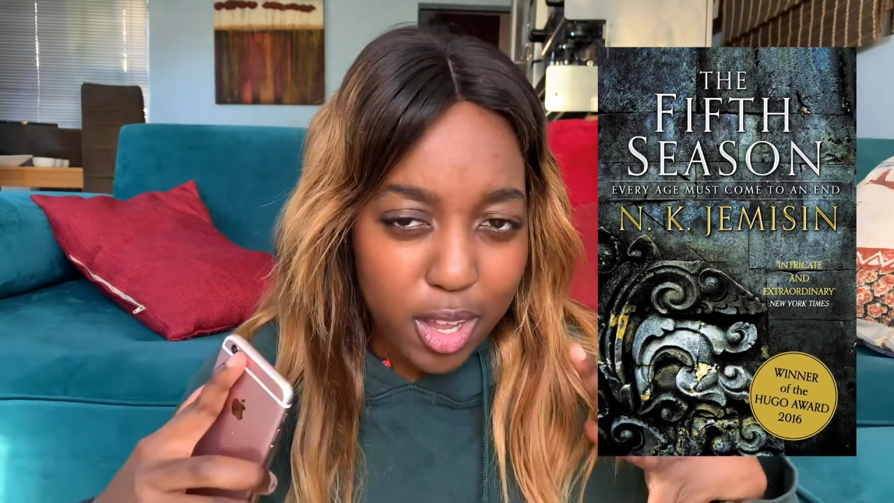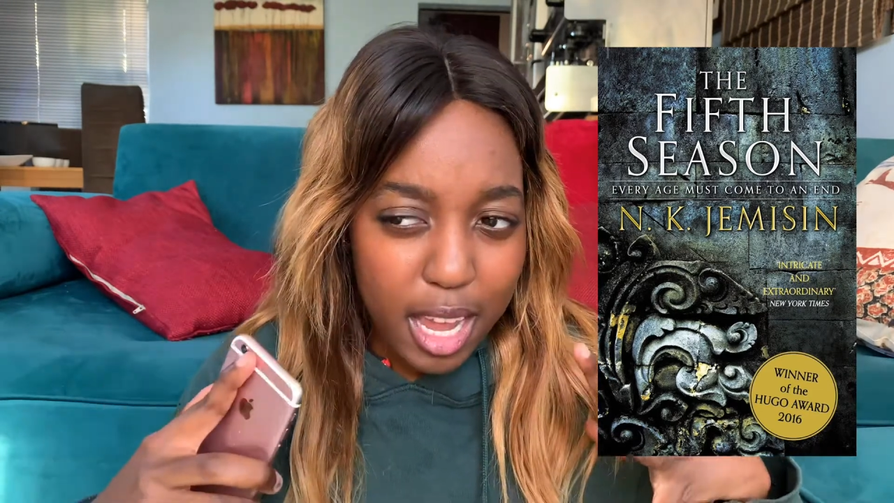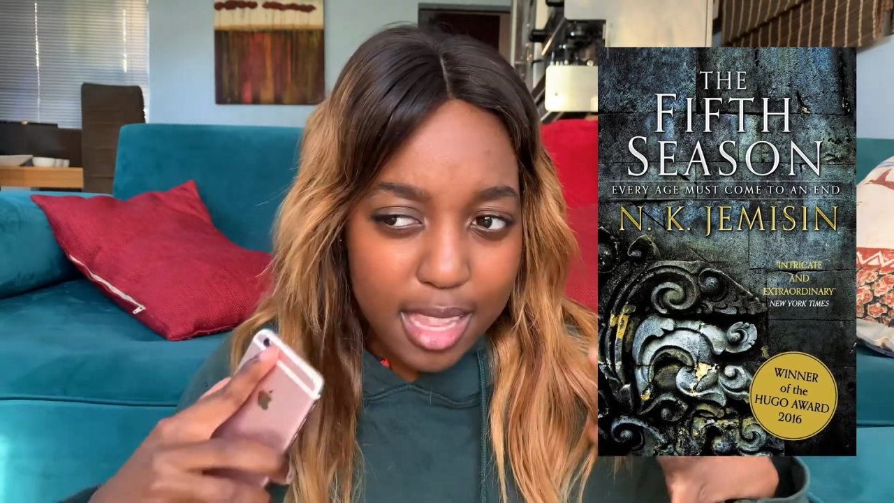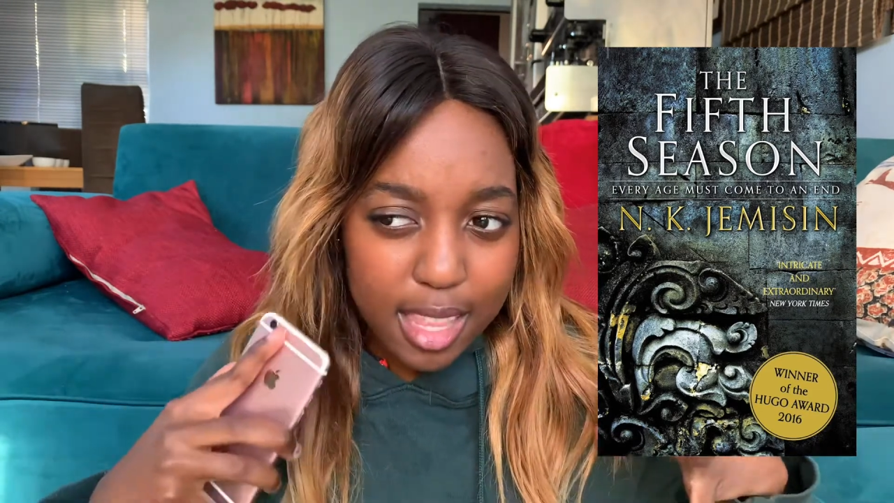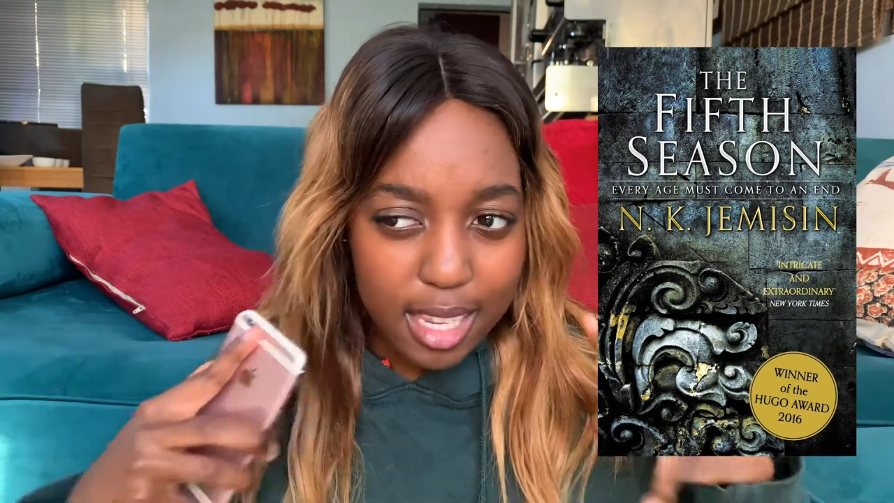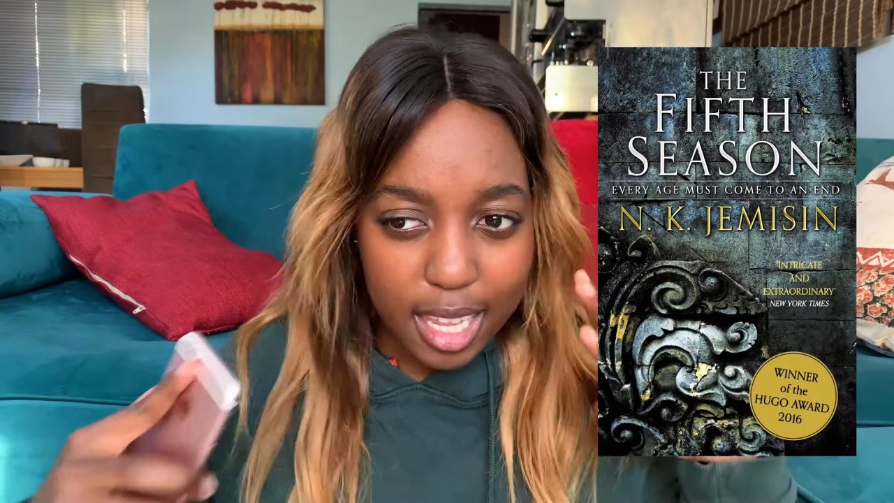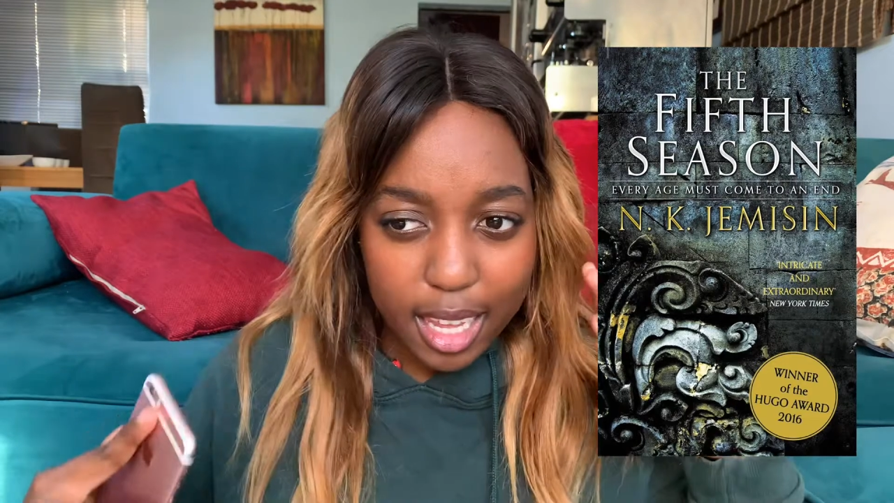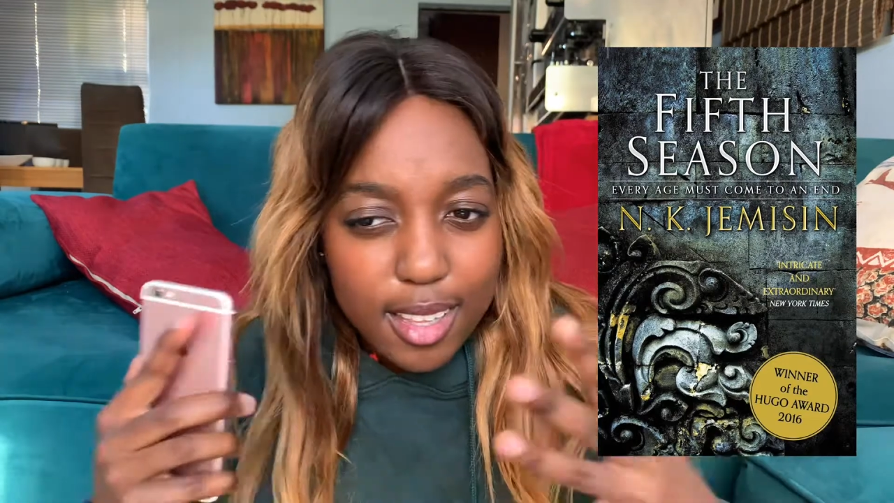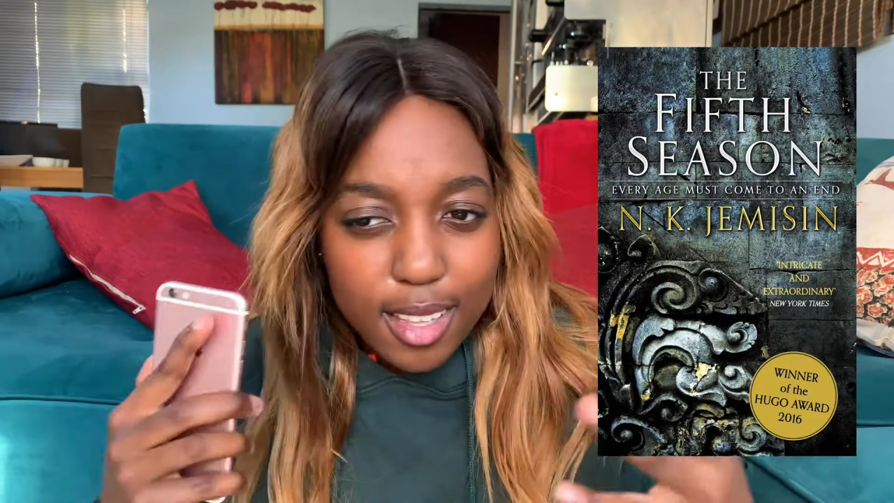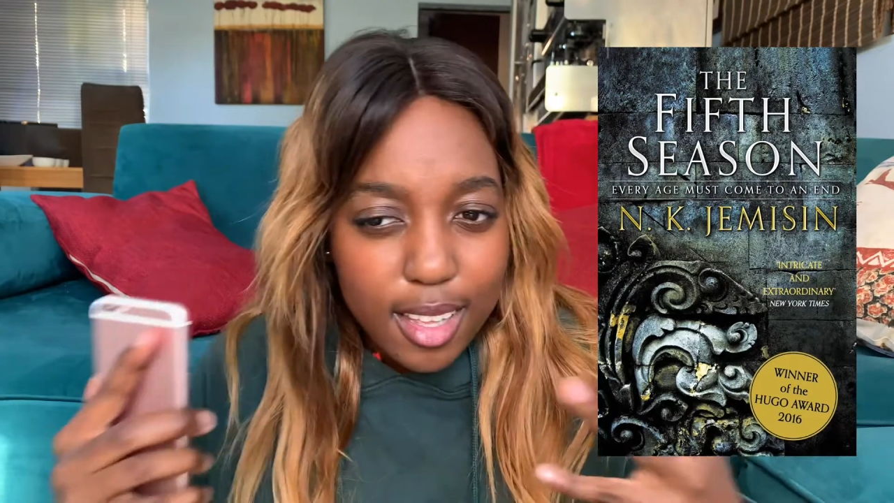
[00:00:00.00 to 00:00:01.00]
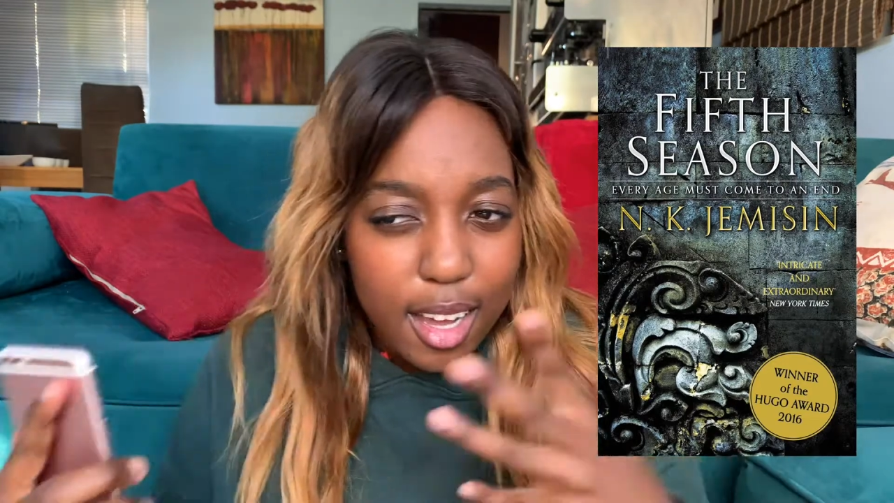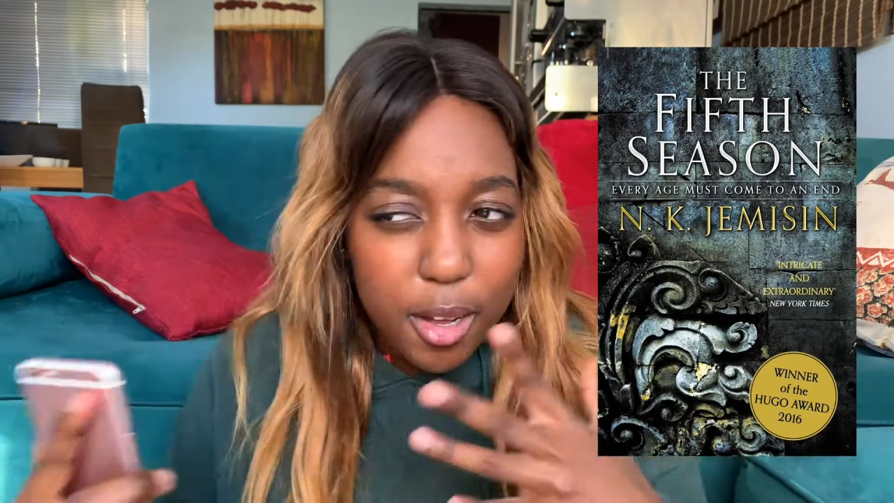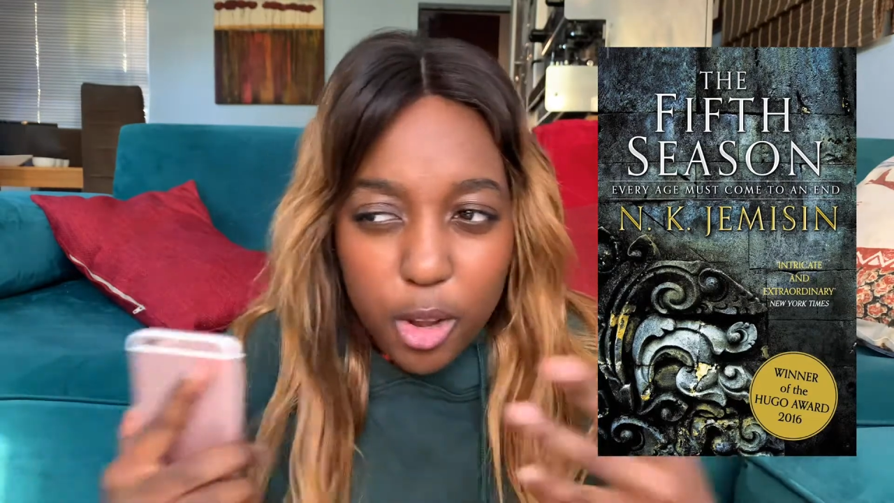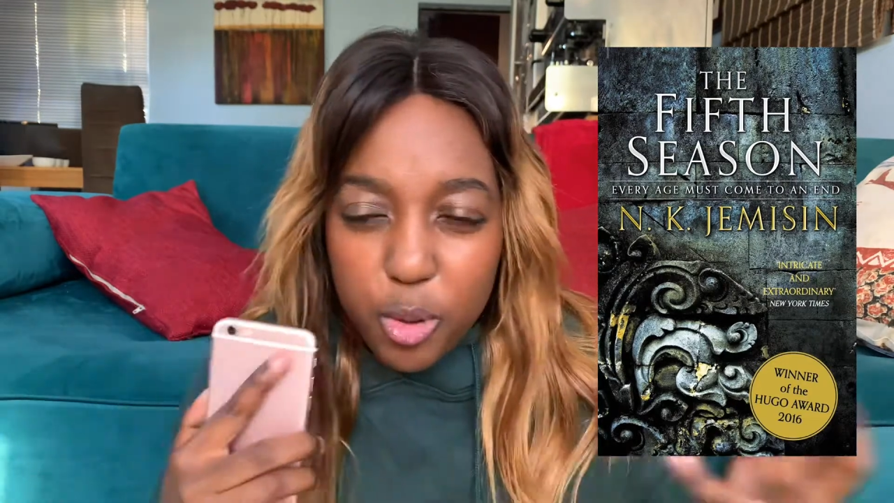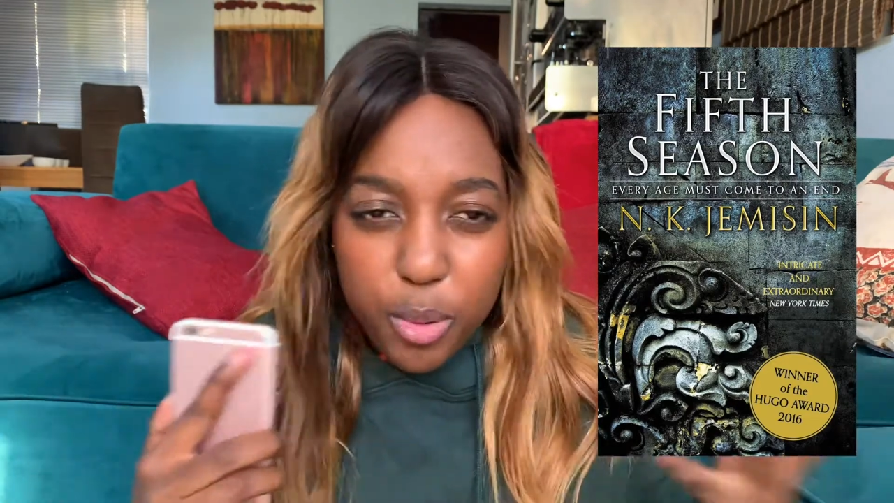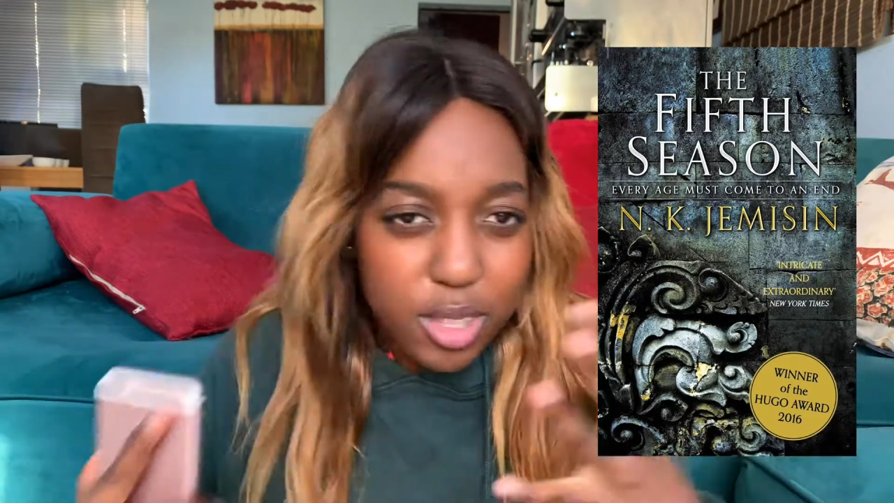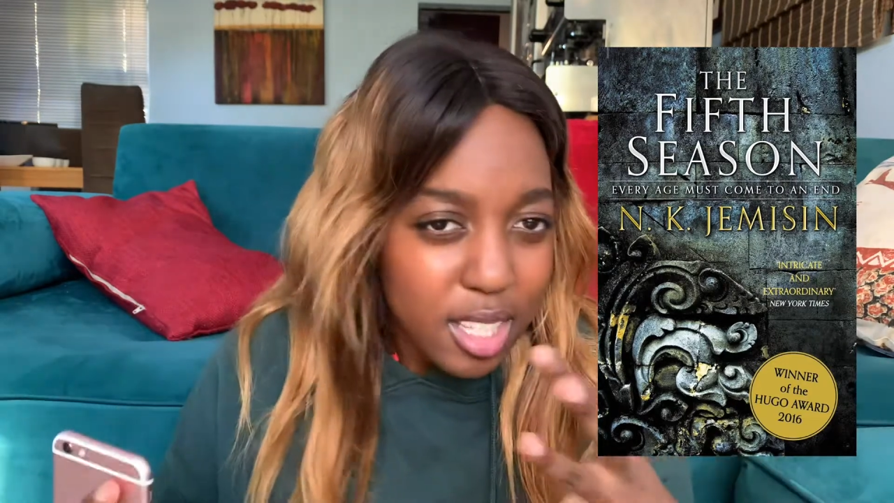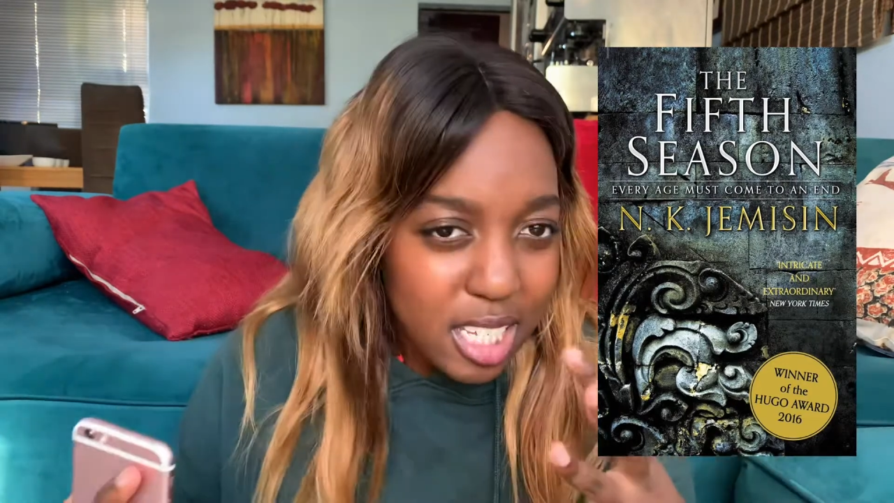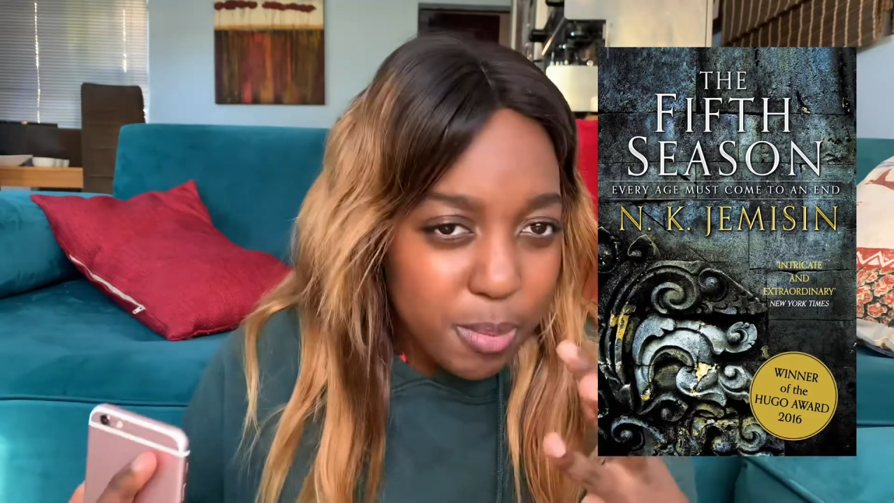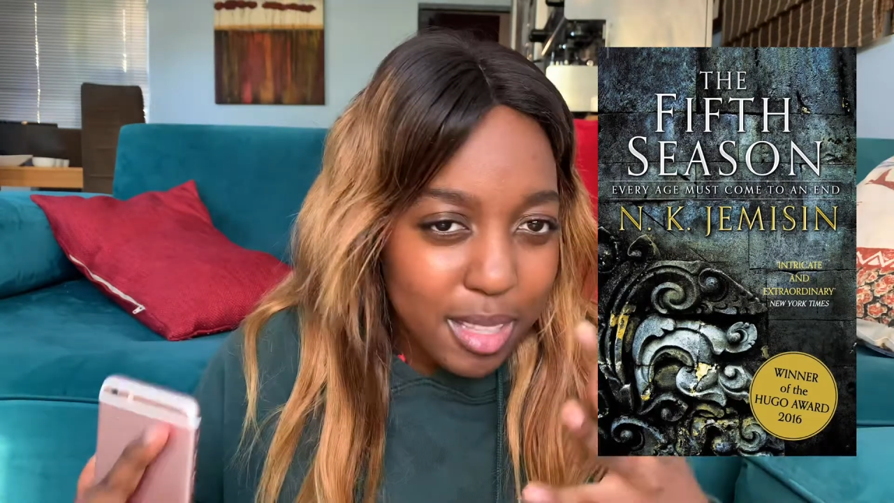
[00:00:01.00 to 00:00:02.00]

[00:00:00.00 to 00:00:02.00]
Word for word: and that like I don't know how to put this,